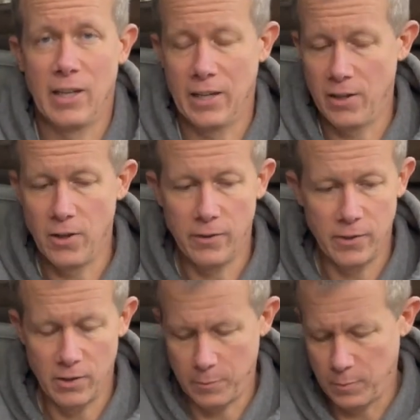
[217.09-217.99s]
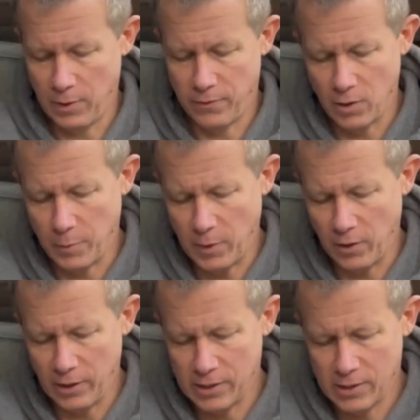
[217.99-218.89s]
I don't know if you're a
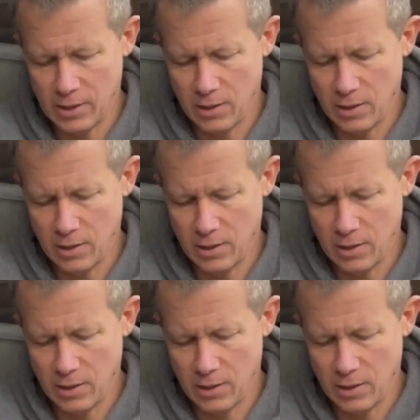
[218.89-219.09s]
purist,